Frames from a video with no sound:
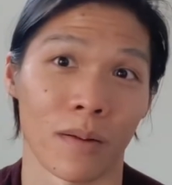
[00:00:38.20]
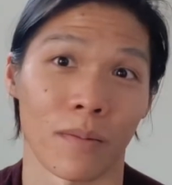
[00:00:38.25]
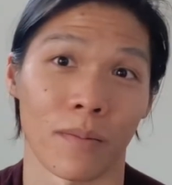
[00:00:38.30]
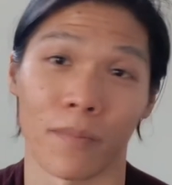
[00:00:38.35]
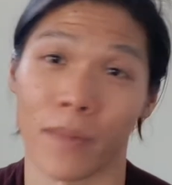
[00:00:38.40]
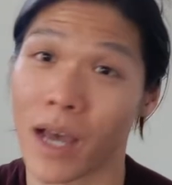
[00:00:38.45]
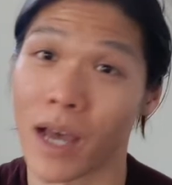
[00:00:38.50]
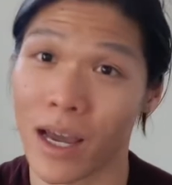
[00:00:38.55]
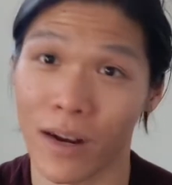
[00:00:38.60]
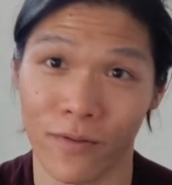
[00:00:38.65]

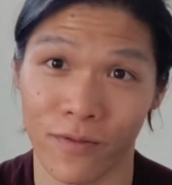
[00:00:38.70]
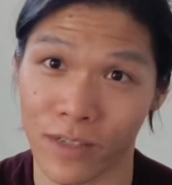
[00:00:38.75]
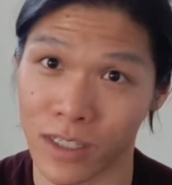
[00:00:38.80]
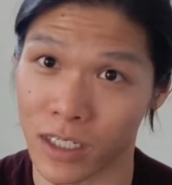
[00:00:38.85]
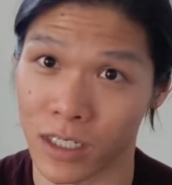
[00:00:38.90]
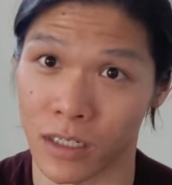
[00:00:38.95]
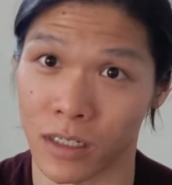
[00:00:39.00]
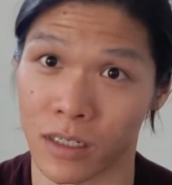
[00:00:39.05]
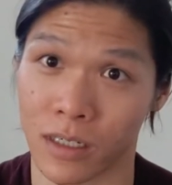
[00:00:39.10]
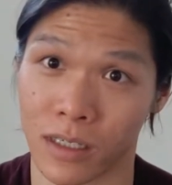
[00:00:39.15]
I'm not a
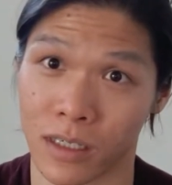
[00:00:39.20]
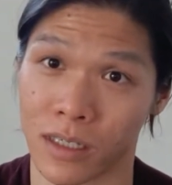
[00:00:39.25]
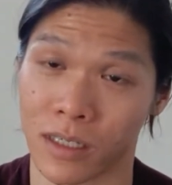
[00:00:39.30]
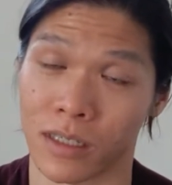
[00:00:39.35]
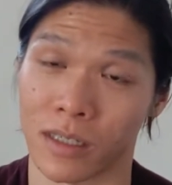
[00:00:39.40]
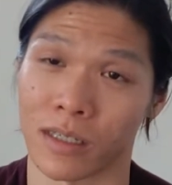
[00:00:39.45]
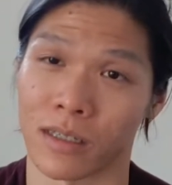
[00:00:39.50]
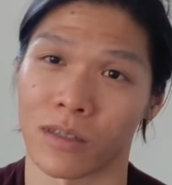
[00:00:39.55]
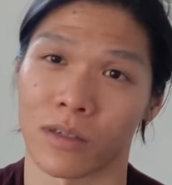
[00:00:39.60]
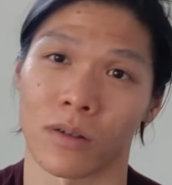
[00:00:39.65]
physician
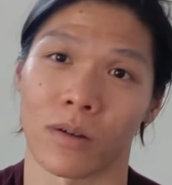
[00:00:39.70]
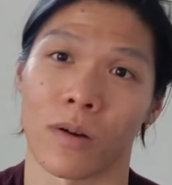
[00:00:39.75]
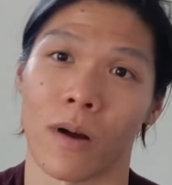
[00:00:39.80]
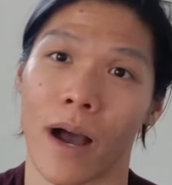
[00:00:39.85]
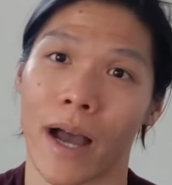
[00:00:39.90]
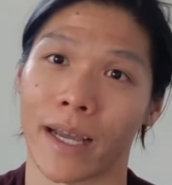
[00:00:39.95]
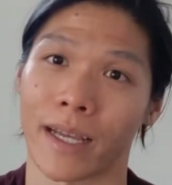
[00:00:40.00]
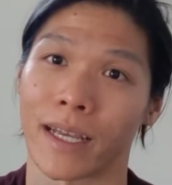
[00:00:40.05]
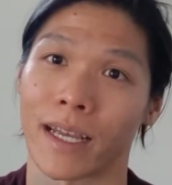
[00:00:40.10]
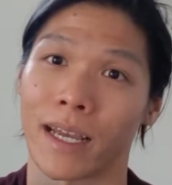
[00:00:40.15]
assistant, so
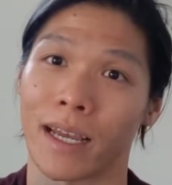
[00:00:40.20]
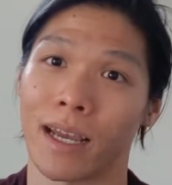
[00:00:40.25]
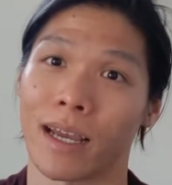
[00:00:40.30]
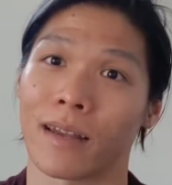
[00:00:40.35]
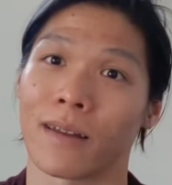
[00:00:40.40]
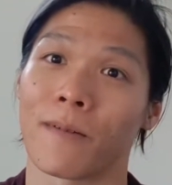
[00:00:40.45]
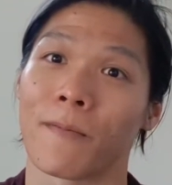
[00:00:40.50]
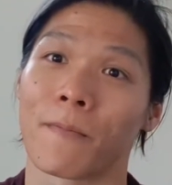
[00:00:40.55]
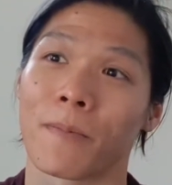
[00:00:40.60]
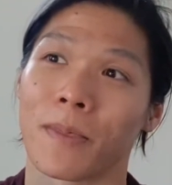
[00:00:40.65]
I
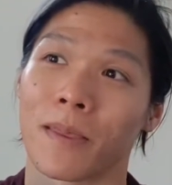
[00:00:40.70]
can't